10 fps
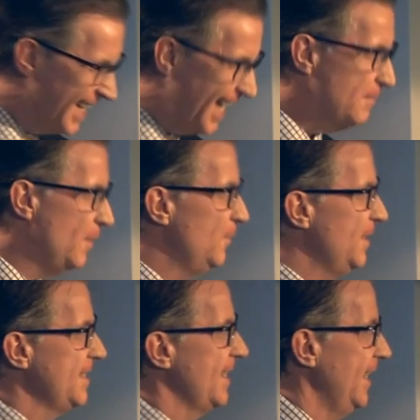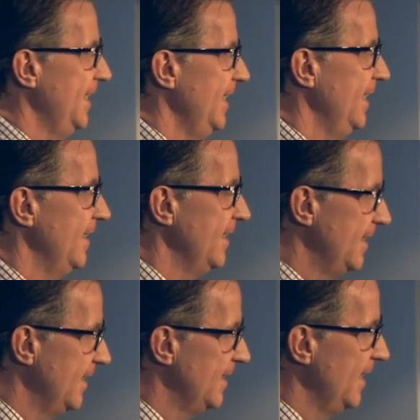came up with this idea
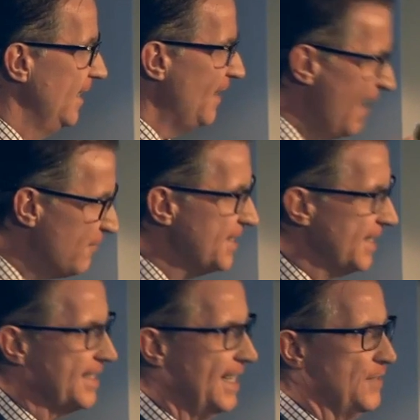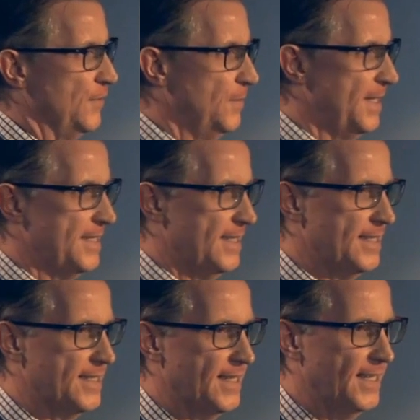that every successful
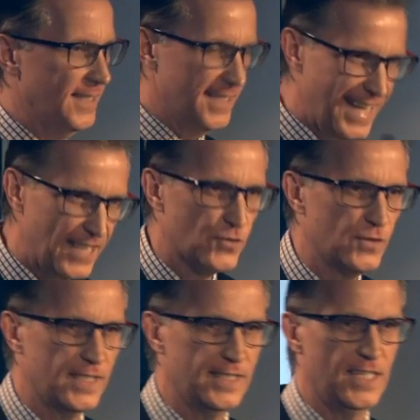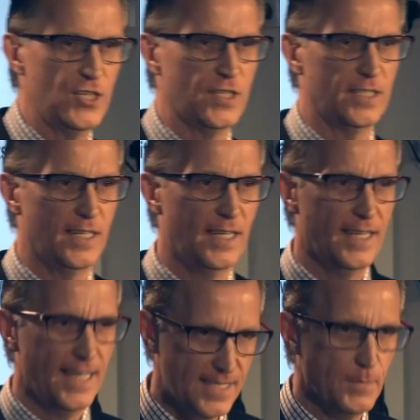business, the natural condition
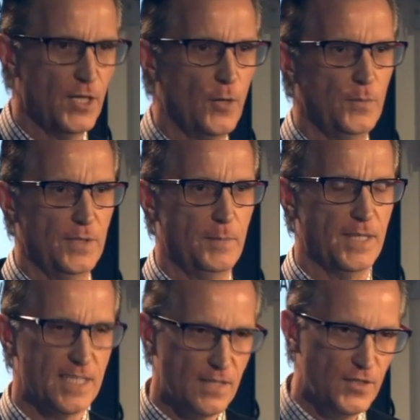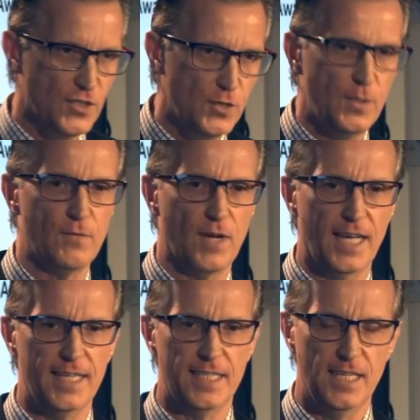is a monopoly, because if you do it
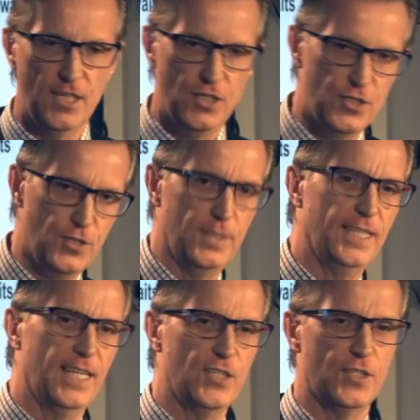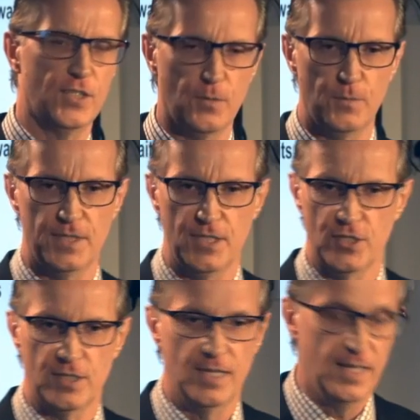right, you do it against your
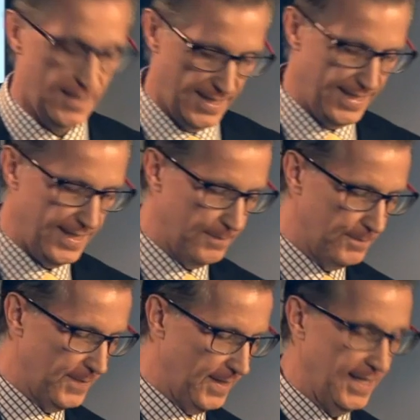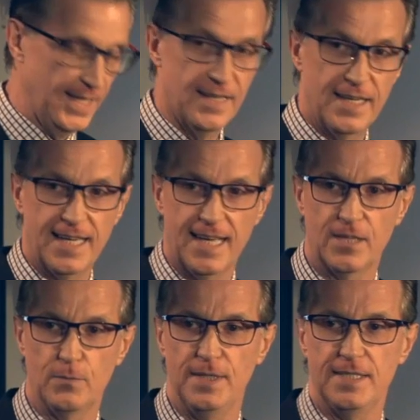competition, they
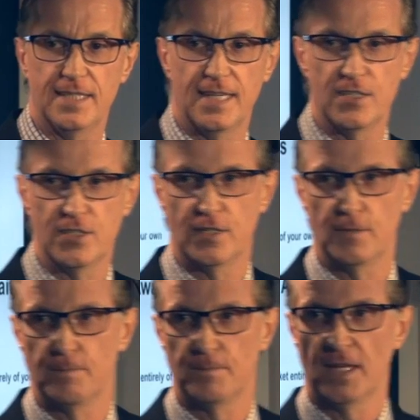can't compete against you.